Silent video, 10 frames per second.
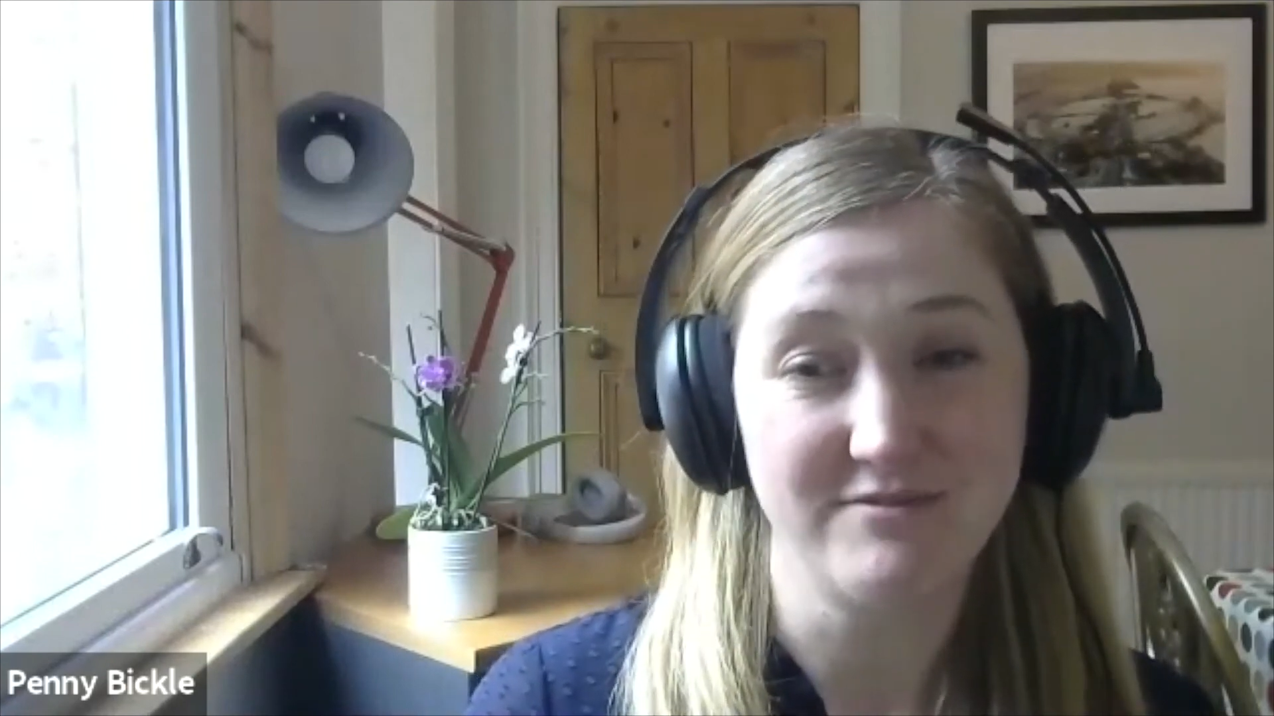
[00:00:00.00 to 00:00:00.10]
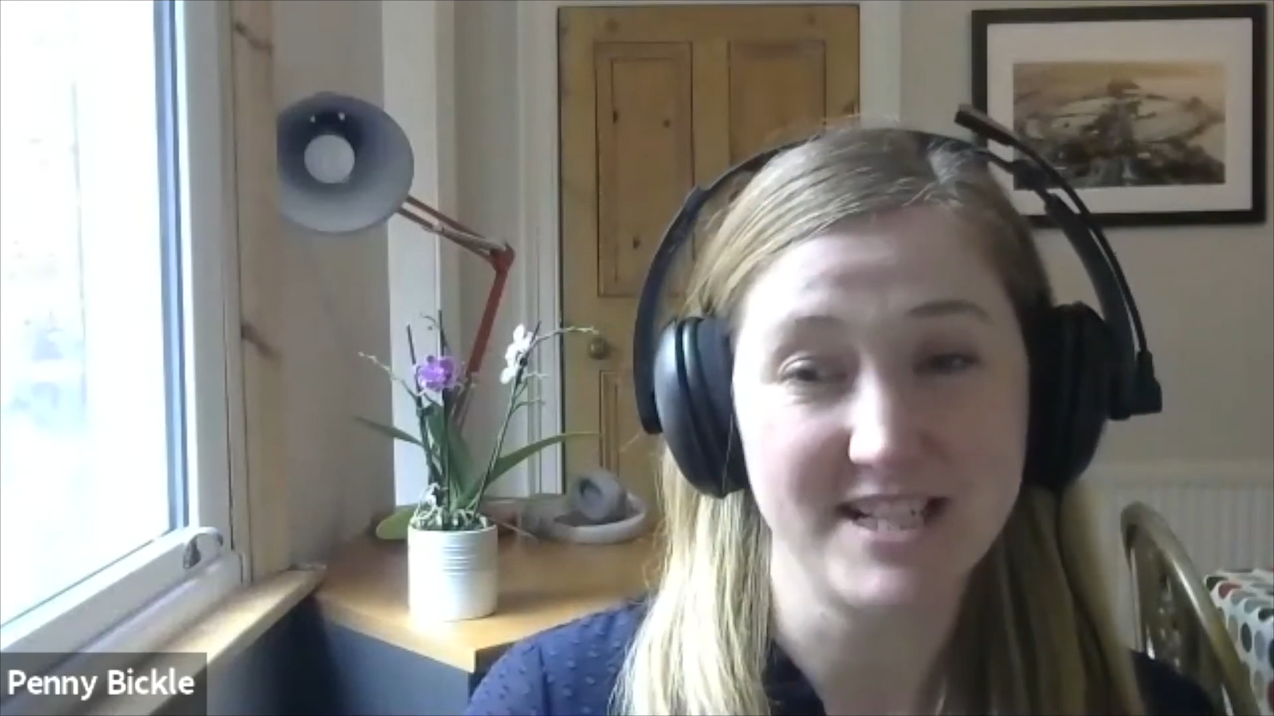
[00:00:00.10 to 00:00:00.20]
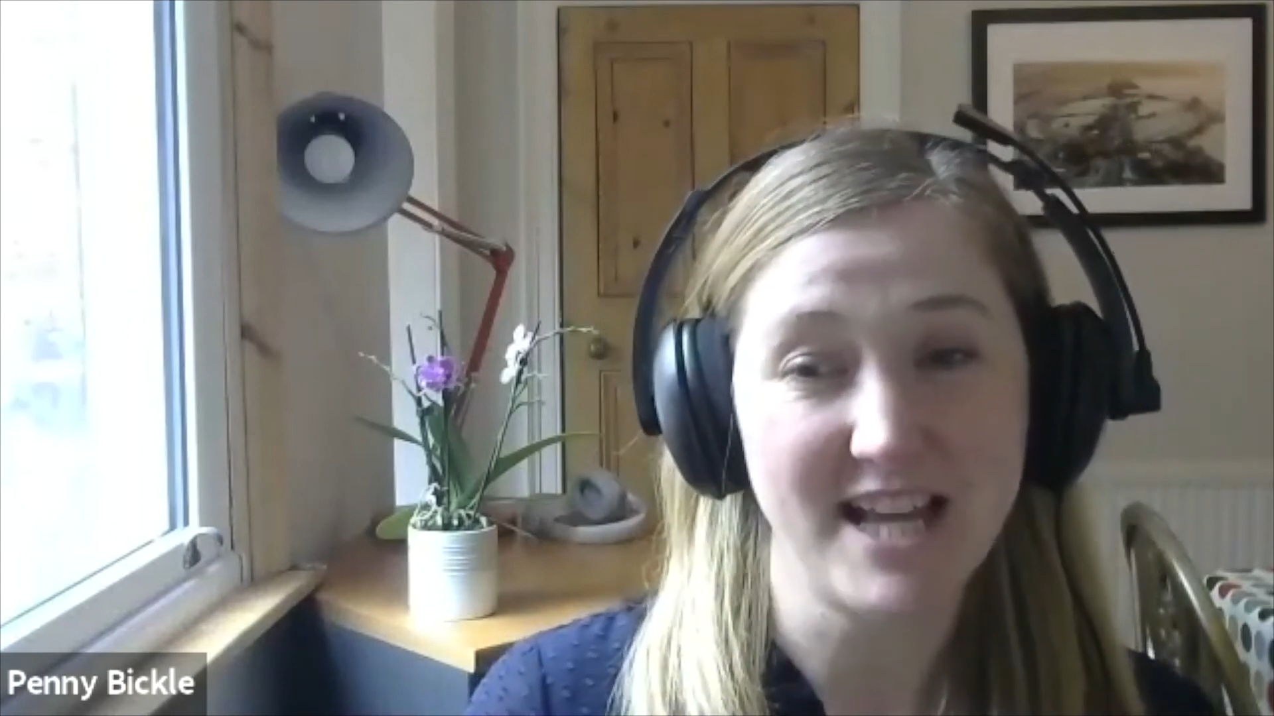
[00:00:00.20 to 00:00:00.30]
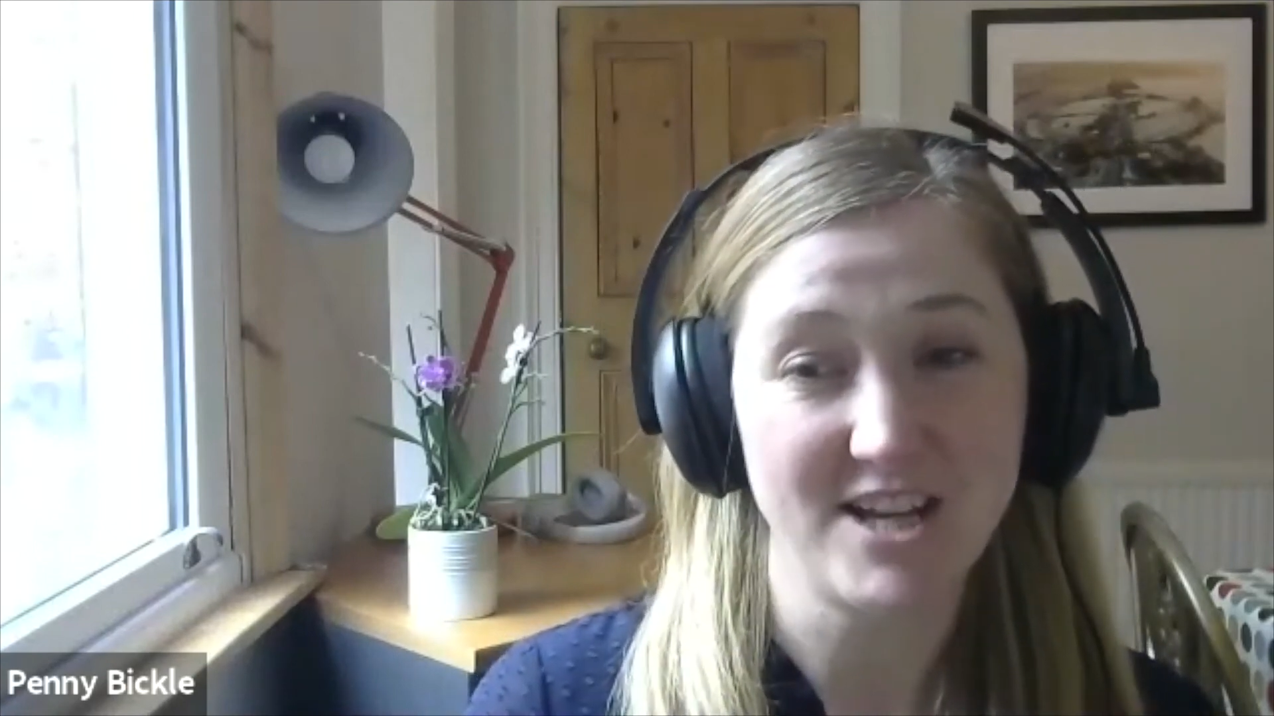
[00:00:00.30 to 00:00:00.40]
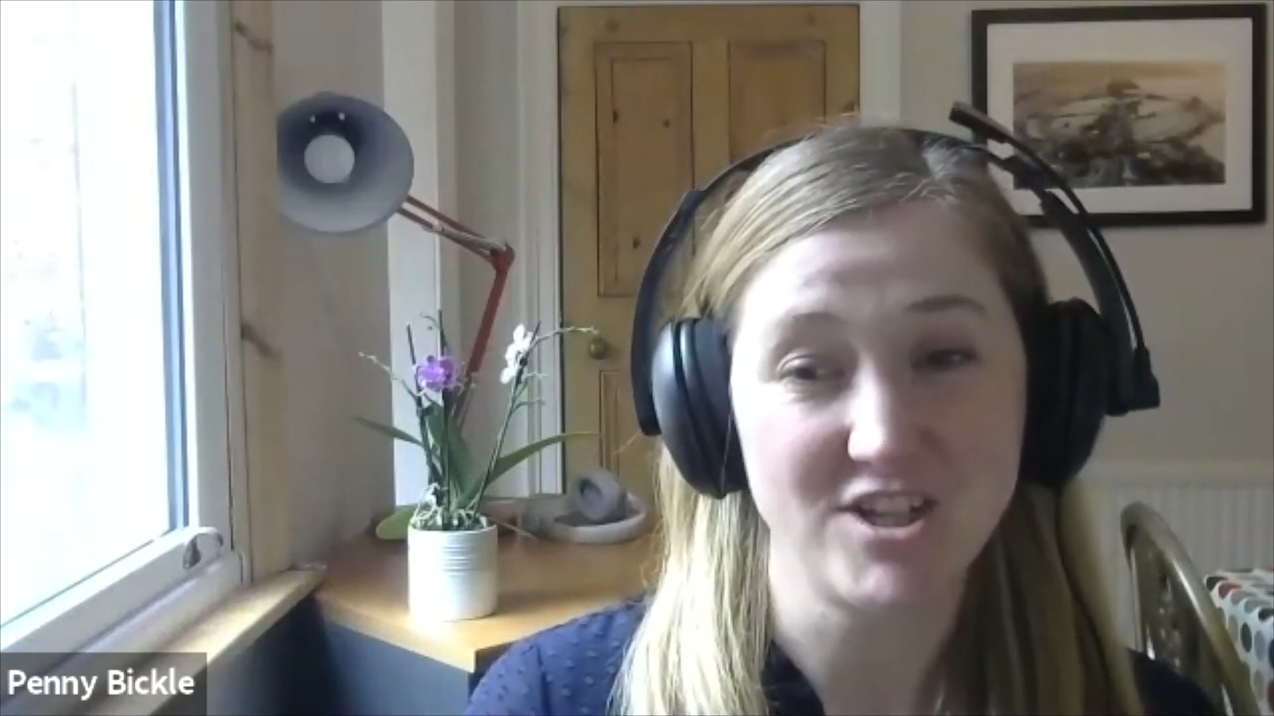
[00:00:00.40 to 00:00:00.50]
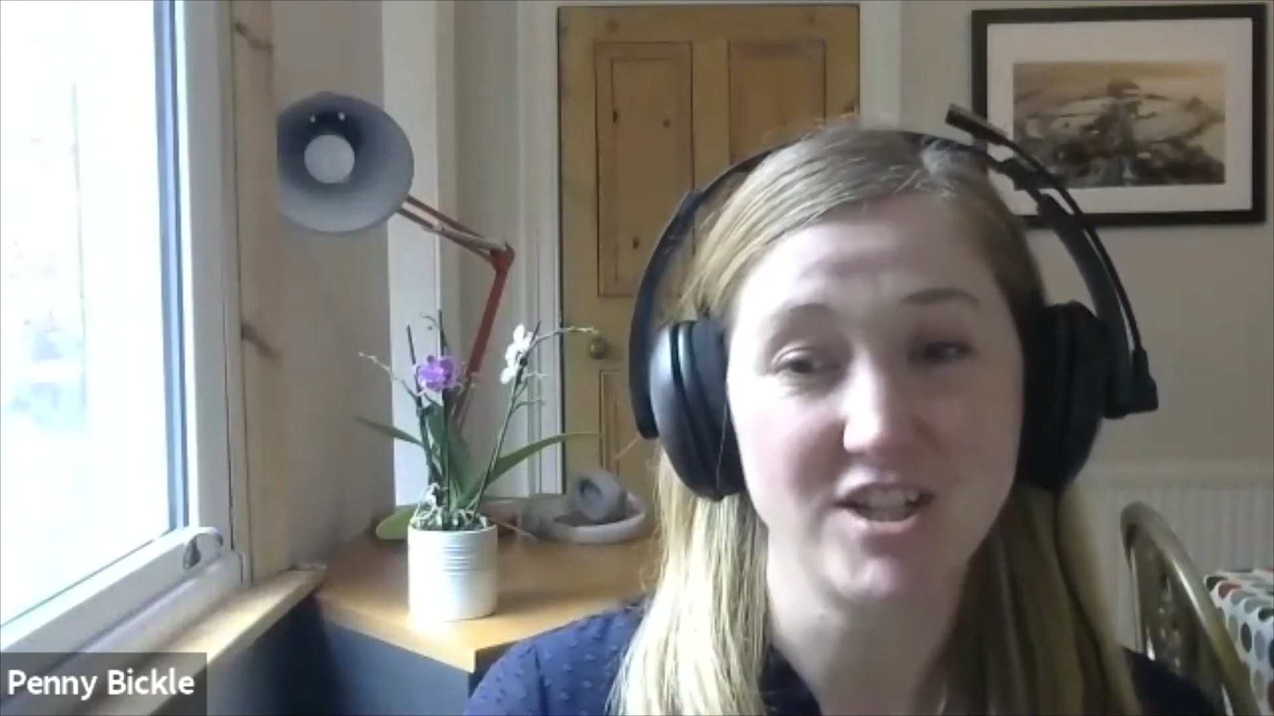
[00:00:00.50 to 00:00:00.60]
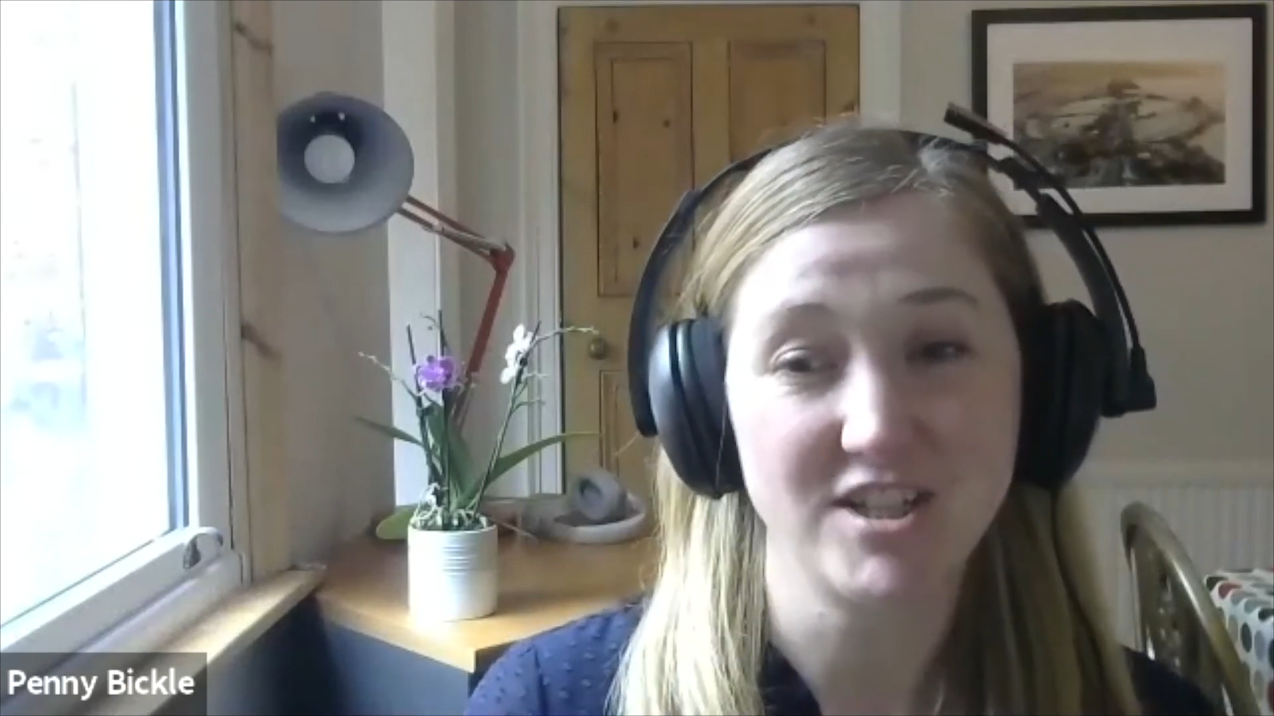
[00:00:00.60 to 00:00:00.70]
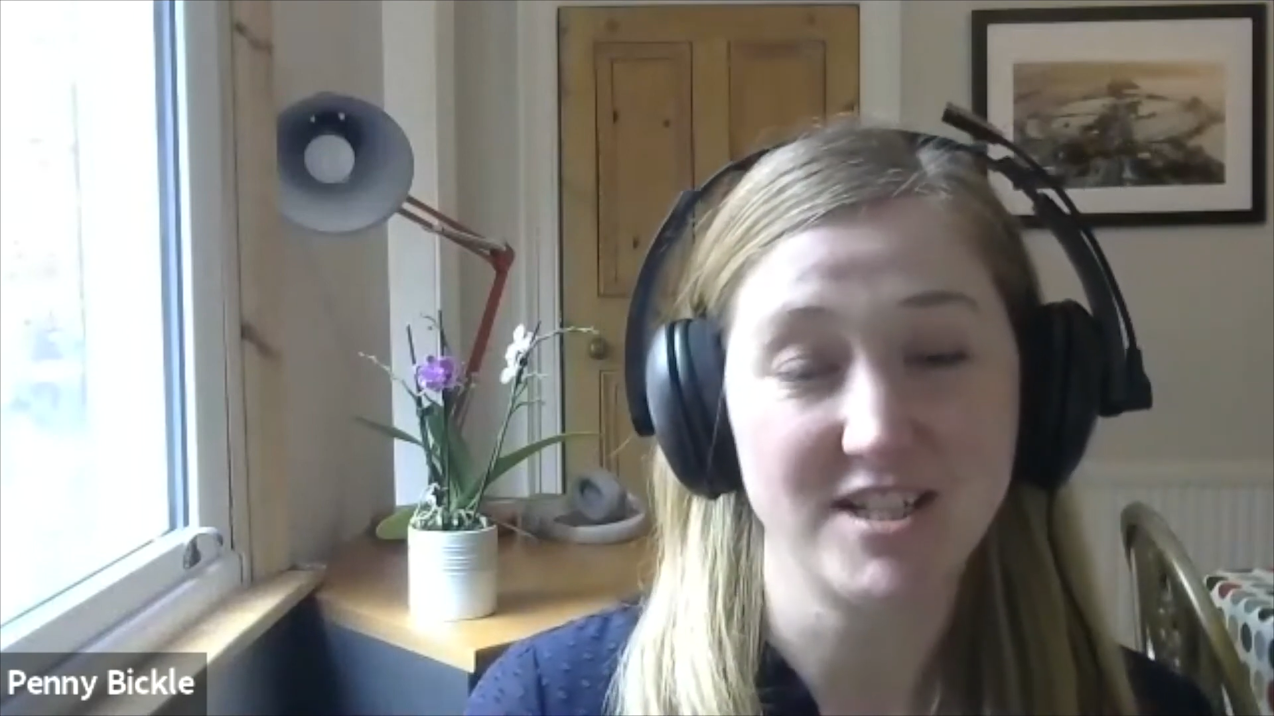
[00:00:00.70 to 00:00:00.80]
recession